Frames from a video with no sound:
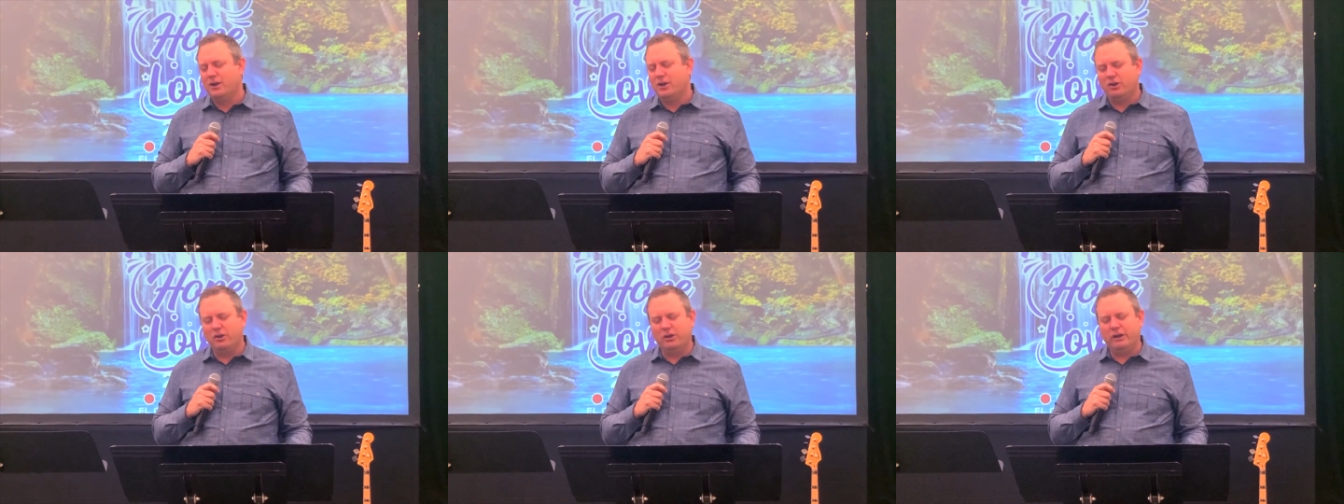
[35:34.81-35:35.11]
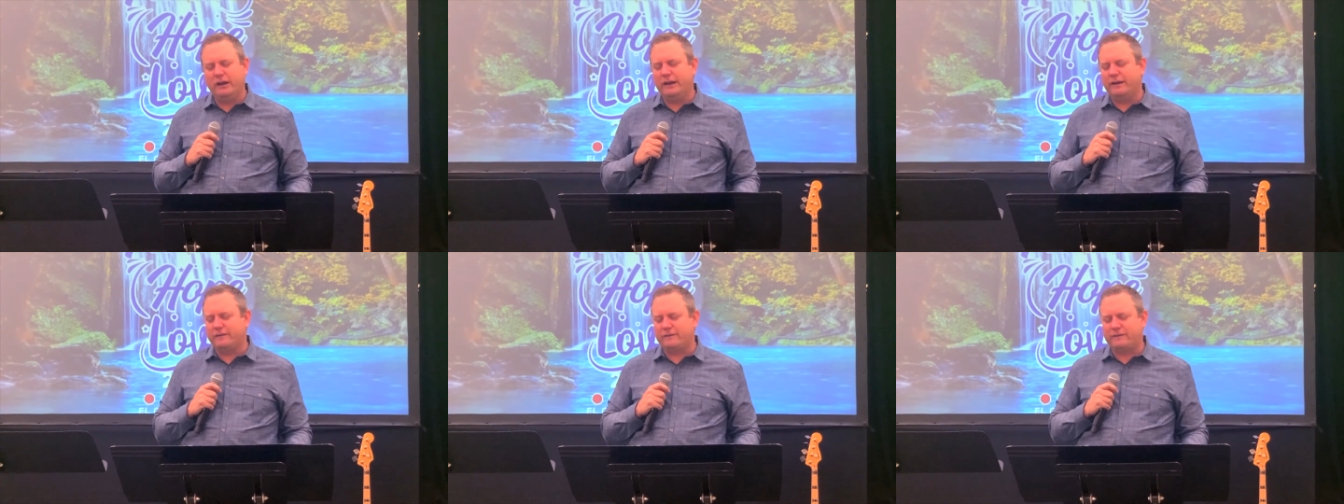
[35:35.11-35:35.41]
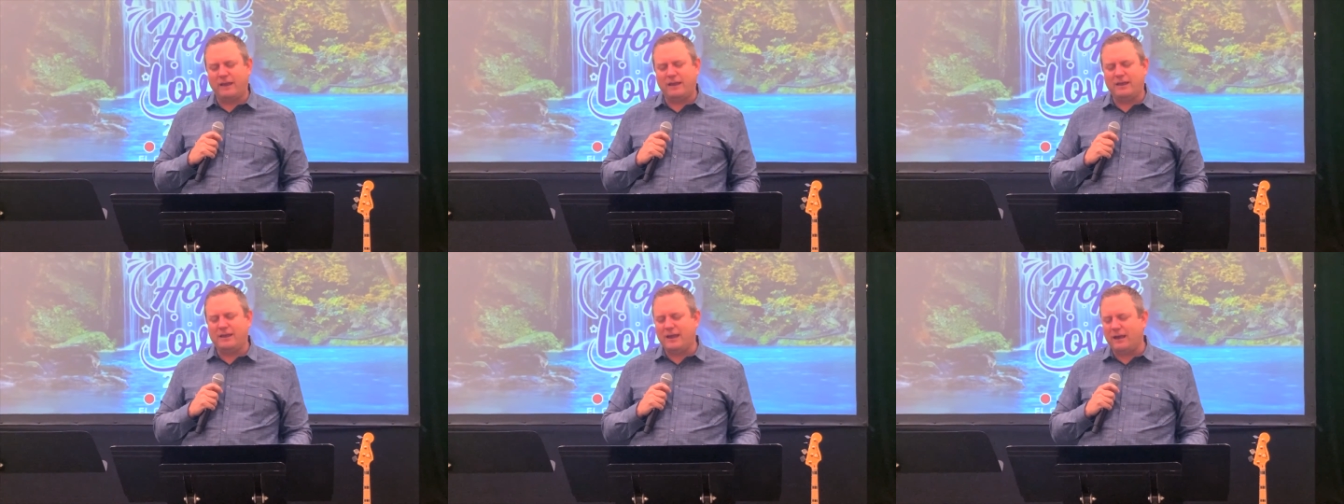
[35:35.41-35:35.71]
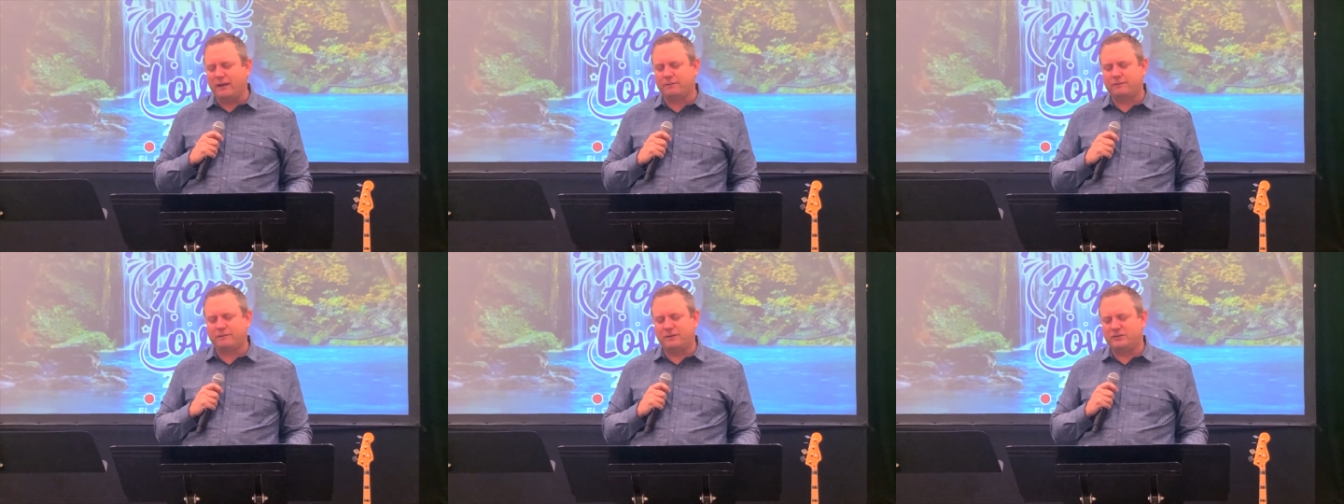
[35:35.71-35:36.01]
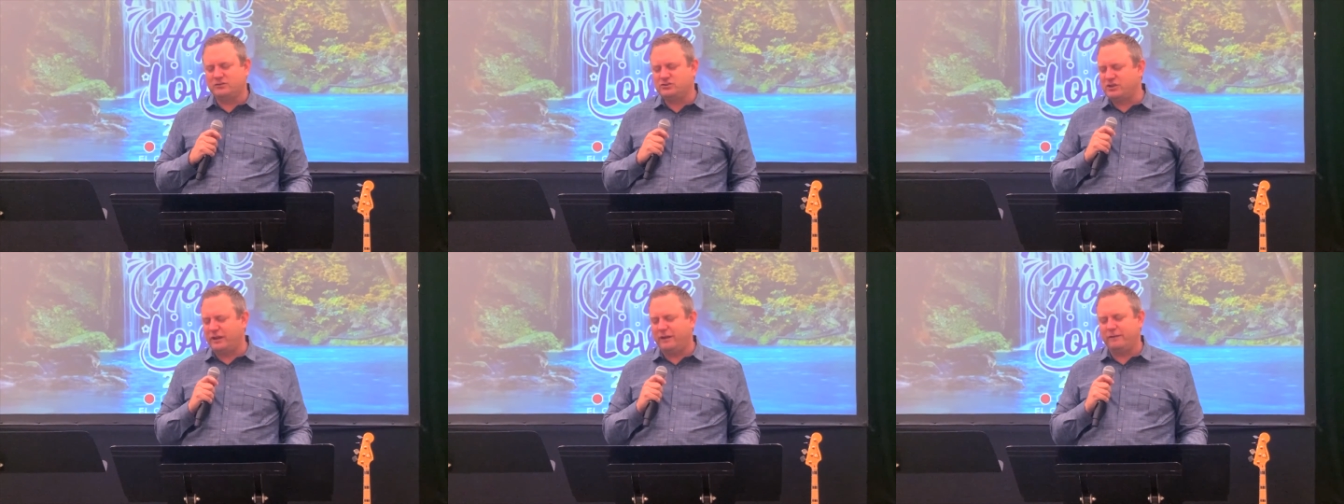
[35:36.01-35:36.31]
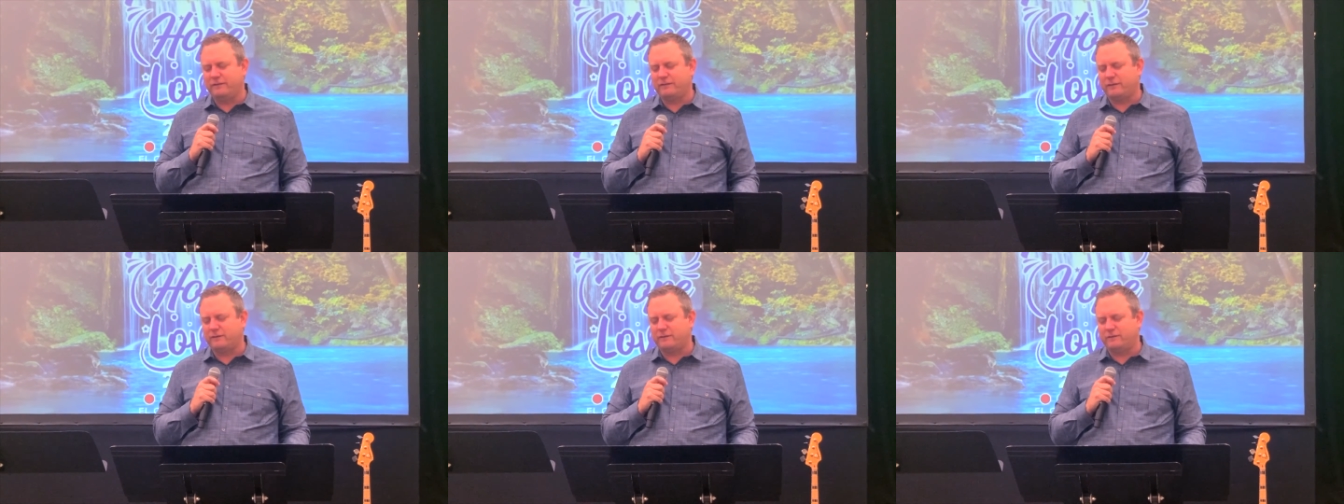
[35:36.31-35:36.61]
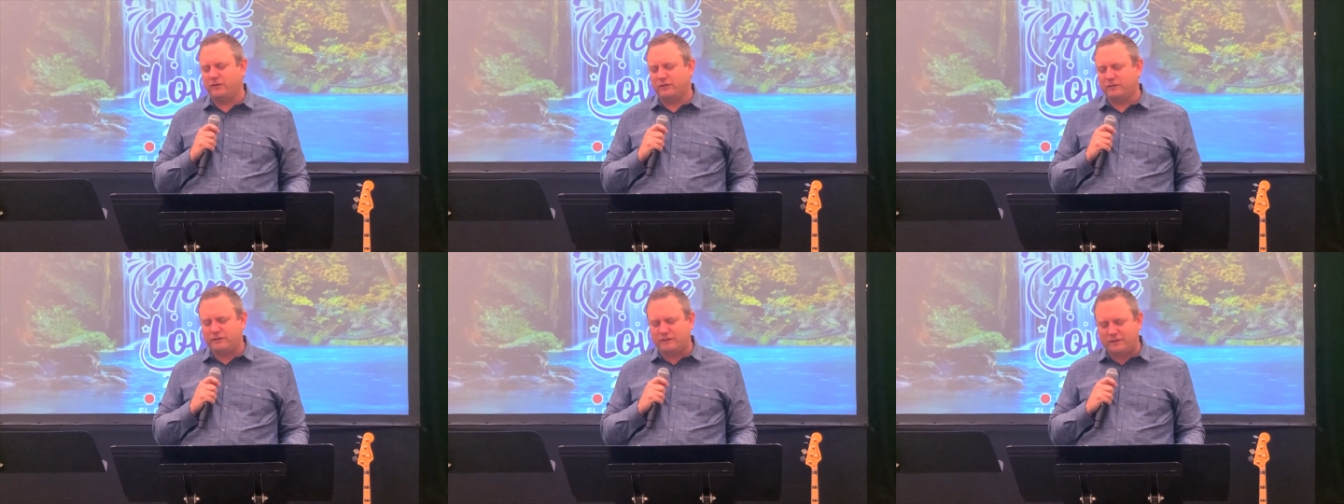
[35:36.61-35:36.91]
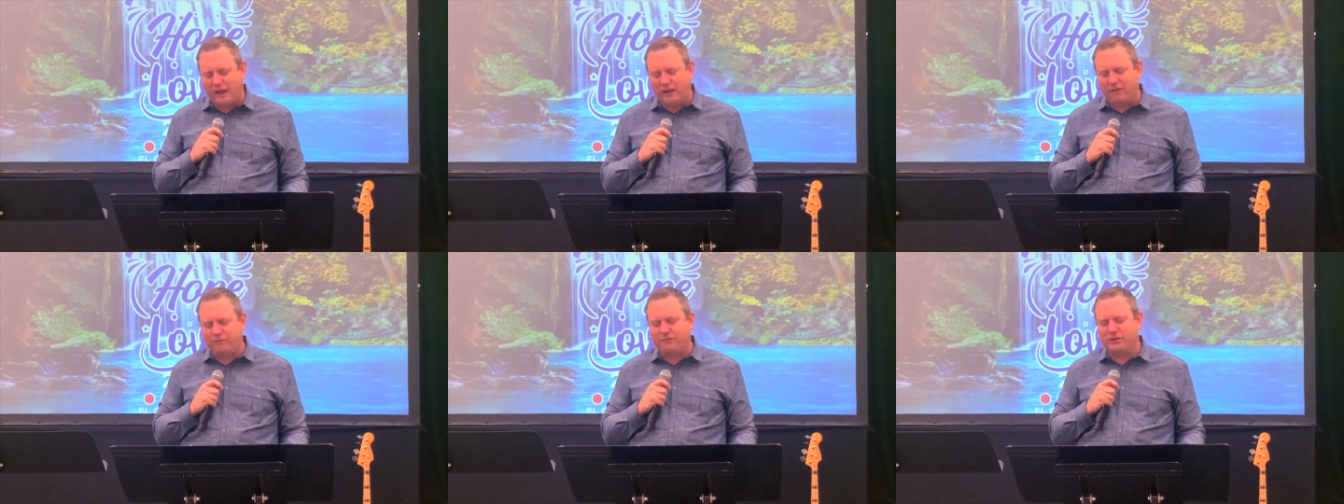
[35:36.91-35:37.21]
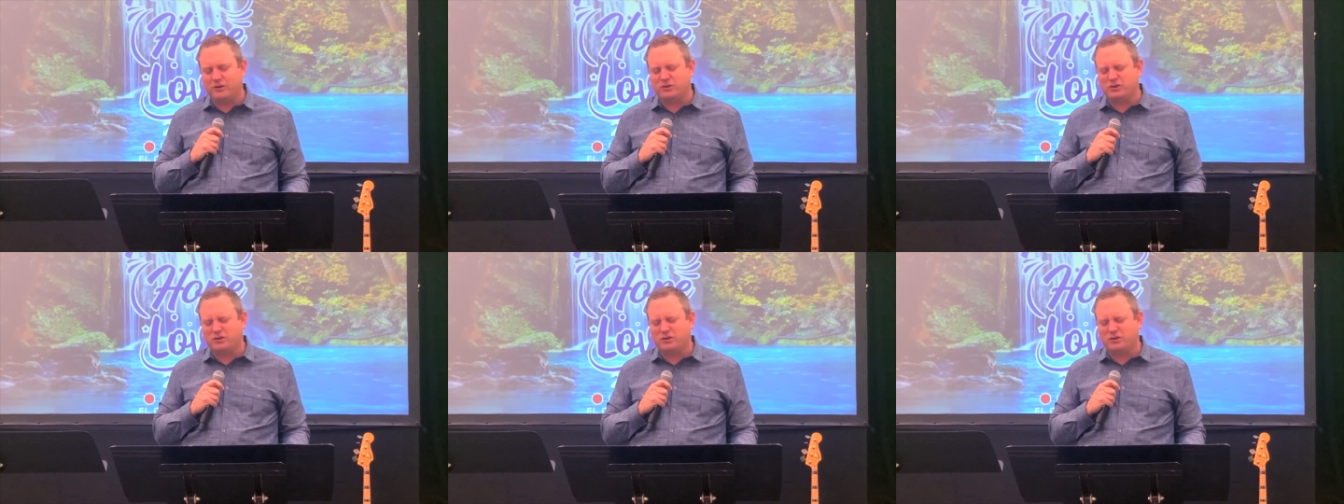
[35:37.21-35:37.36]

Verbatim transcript: you need to say yes to Jesus, your Savior,